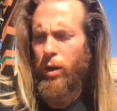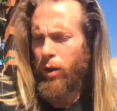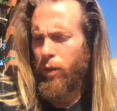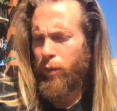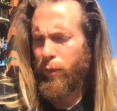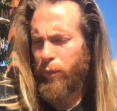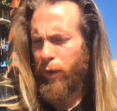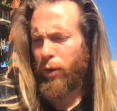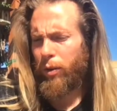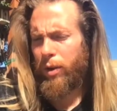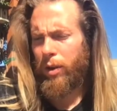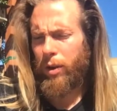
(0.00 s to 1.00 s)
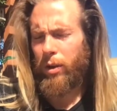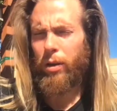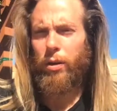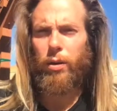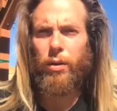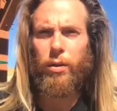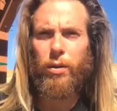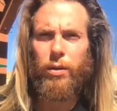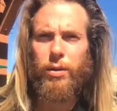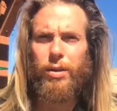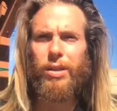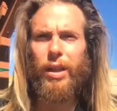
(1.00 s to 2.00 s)
fairly
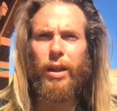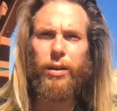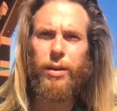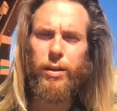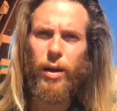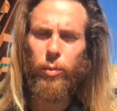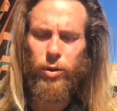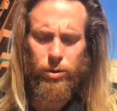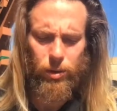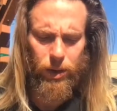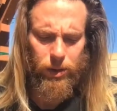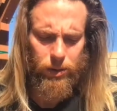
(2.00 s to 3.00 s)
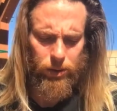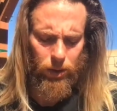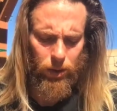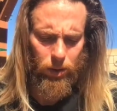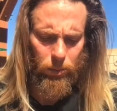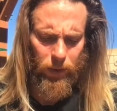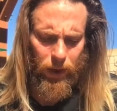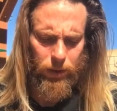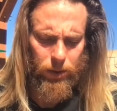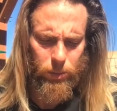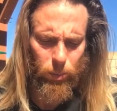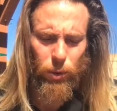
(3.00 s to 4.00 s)
succinctly demonstrates that
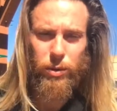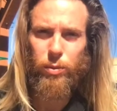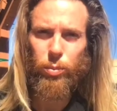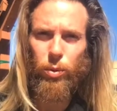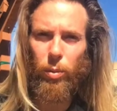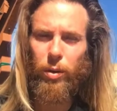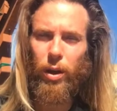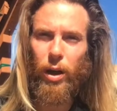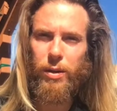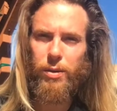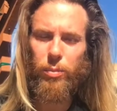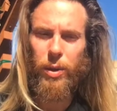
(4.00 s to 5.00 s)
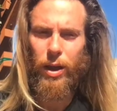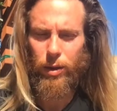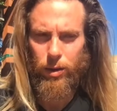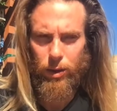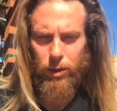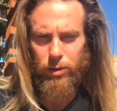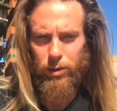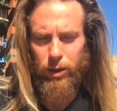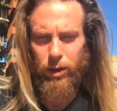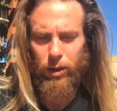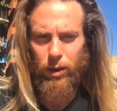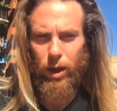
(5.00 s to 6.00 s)
this principle applies to many things
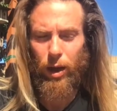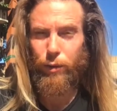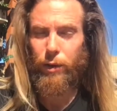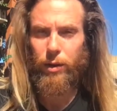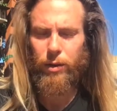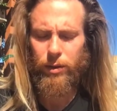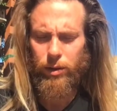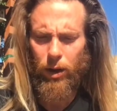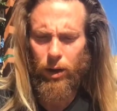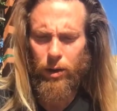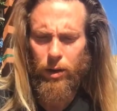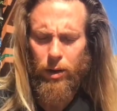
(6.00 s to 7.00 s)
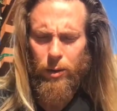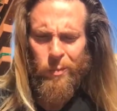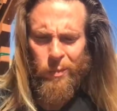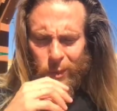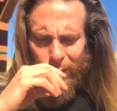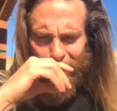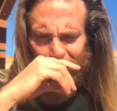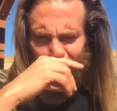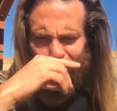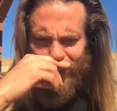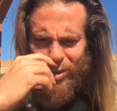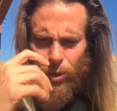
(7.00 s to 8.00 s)
in life and in
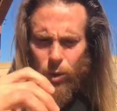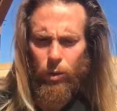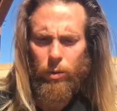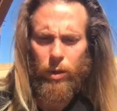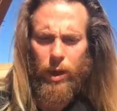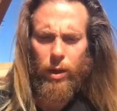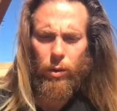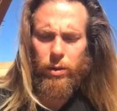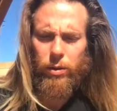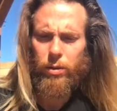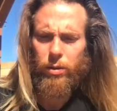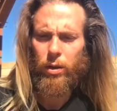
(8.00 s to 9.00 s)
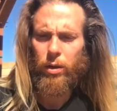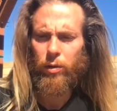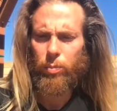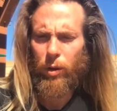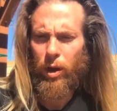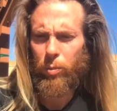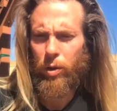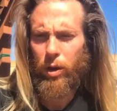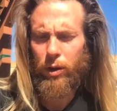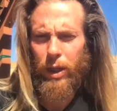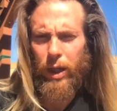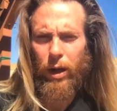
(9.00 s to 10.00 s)
design. So anyways, enough blah blah
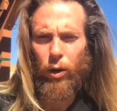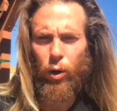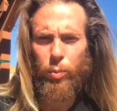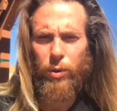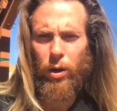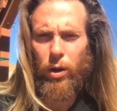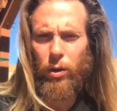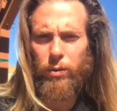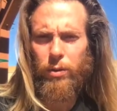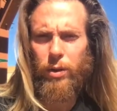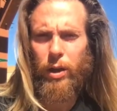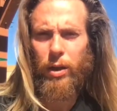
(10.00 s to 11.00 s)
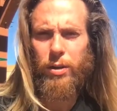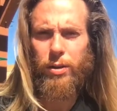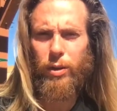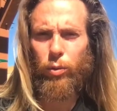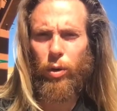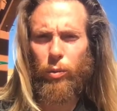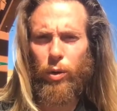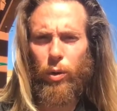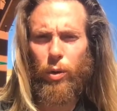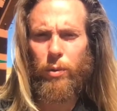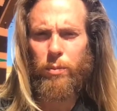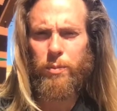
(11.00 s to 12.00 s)
on that. I hope y'all kind of see where I'm
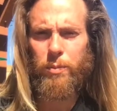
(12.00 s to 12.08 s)
going